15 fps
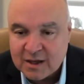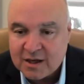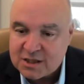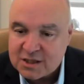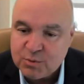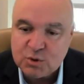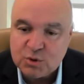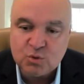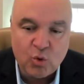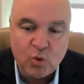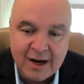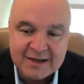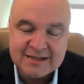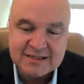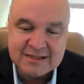The customers
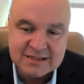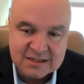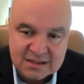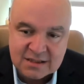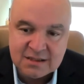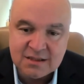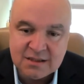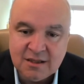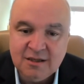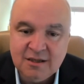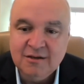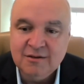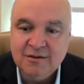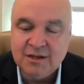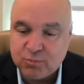want to see
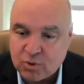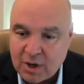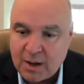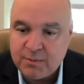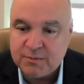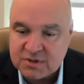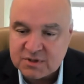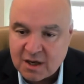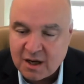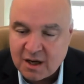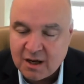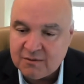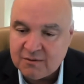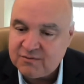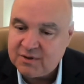the problem
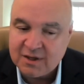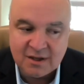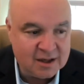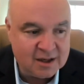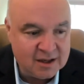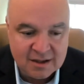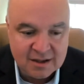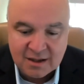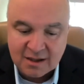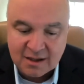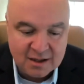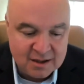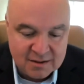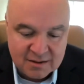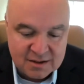solved,
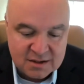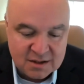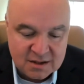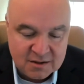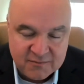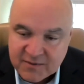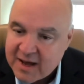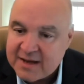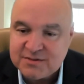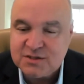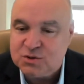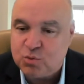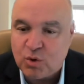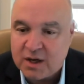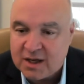the, in the
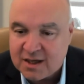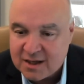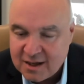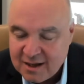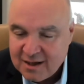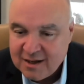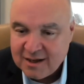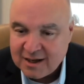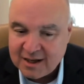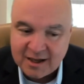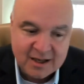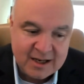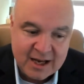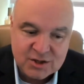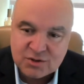fastest way, and,
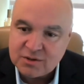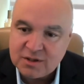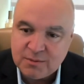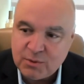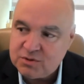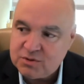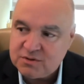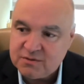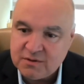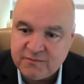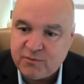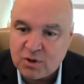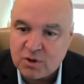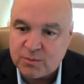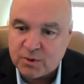and actually the most
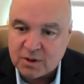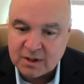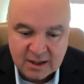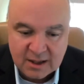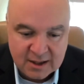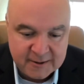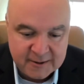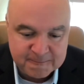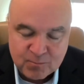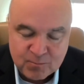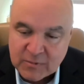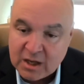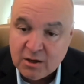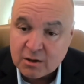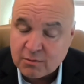affordable. Um,
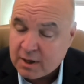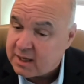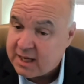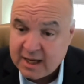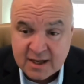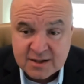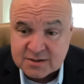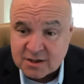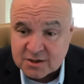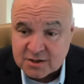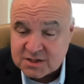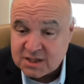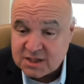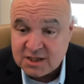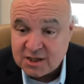Greg Hayes, our
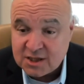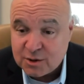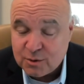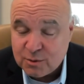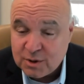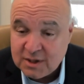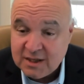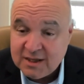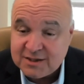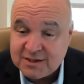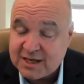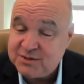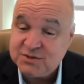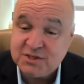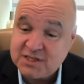CEO,
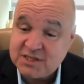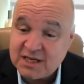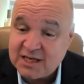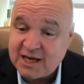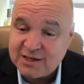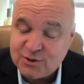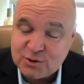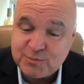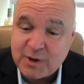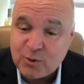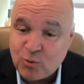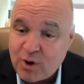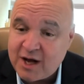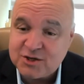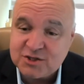tends to say, I use my
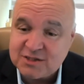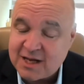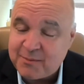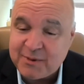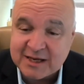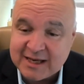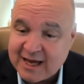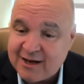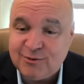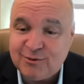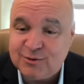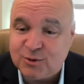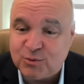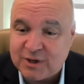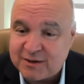watch, not my
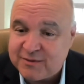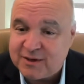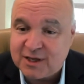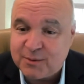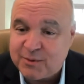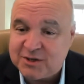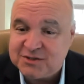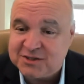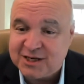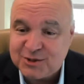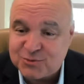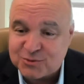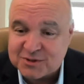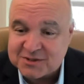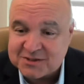calendar, when I think about
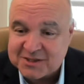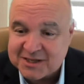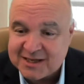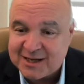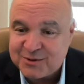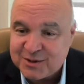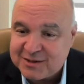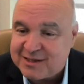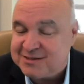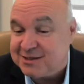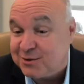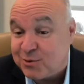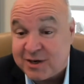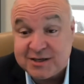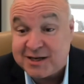schedules. And I think
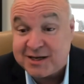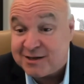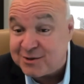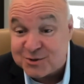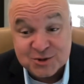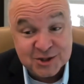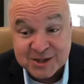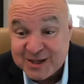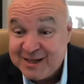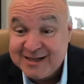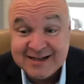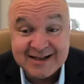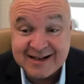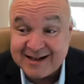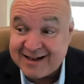that's a great analogy.
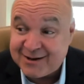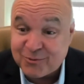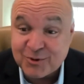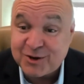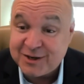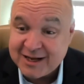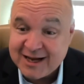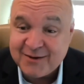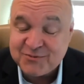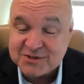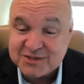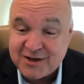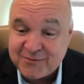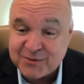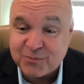Uh, we're going to have
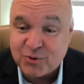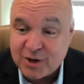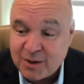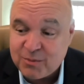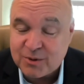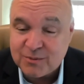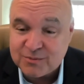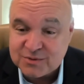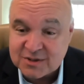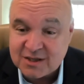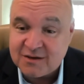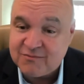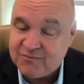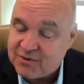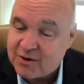to solve the problems
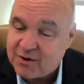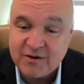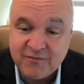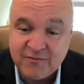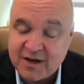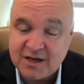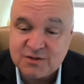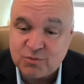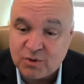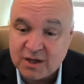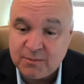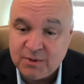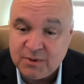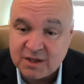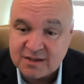in a very fast
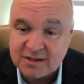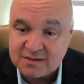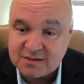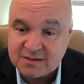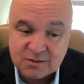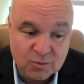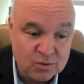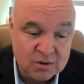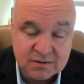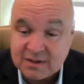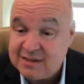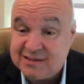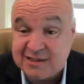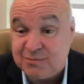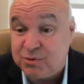way because the world
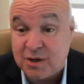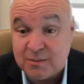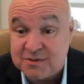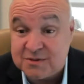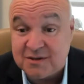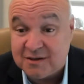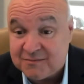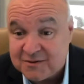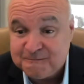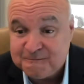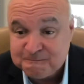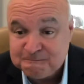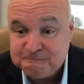needs these problem solved.